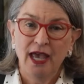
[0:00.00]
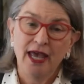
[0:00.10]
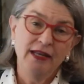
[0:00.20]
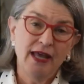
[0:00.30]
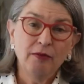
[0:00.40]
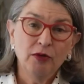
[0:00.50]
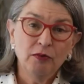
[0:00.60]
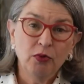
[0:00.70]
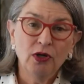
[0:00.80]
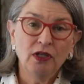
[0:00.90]
and
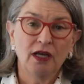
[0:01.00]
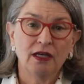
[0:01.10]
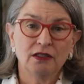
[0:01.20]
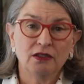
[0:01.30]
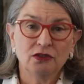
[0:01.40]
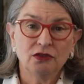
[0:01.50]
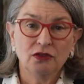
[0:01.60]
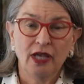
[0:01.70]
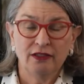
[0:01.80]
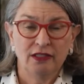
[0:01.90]
Albert Bourla
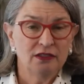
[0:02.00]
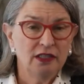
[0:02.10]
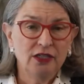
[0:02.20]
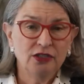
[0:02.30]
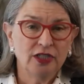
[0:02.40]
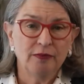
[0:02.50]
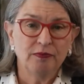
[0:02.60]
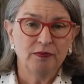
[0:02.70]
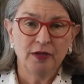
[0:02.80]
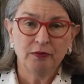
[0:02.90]
as his
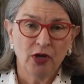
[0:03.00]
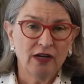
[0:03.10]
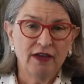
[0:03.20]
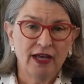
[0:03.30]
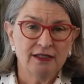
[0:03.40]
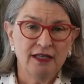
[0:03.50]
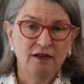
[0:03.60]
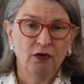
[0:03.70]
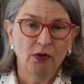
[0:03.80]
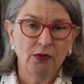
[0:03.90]
leadership that brought a
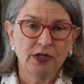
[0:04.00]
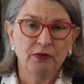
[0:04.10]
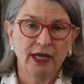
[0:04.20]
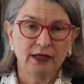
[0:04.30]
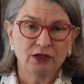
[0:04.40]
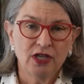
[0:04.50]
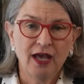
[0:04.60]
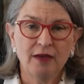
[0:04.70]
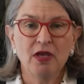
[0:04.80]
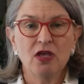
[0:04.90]
vaccine forward in record
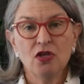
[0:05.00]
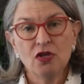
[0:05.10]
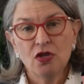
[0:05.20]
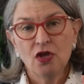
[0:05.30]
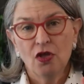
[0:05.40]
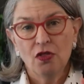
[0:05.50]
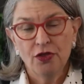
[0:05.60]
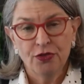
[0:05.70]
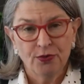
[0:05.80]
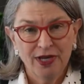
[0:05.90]
time.
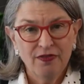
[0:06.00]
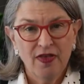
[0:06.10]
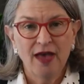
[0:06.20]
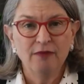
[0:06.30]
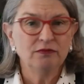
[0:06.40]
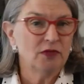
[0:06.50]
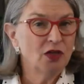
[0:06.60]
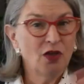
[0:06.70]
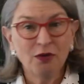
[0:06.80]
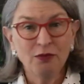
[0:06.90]
The three of them,
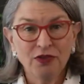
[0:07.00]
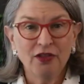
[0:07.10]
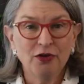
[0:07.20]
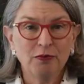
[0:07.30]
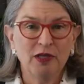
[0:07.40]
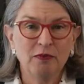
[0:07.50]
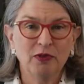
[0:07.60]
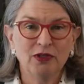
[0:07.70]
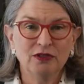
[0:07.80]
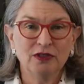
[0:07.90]
along with other
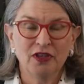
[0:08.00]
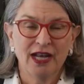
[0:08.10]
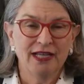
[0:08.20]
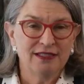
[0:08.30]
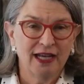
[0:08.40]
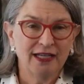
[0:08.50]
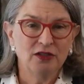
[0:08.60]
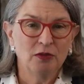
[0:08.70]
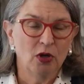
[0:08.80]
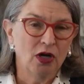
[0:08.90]
people that I cite
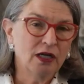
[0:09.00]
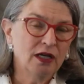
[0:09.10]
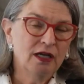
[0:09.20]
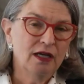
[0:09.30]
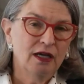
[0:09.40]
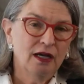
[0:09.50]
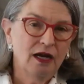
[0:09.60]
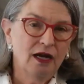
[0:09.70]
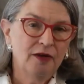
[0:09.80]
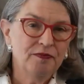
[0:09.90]
in the book,
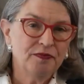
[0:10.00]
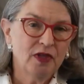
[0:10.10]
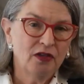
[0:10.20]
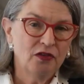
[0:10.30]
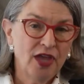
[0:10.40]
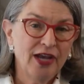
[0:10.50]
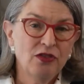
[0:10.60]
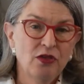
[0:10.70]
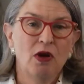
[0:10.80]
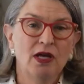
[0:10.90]
um, they
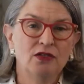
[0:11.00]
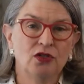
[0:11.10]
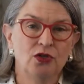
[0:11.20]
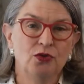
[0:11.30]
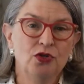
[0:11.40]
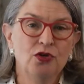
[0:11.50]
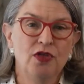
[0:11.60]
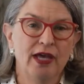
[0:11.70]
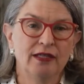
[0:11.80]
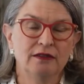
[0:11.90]
are the ones who knew
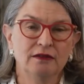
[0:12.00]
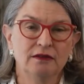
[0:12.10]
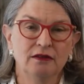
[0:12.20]
that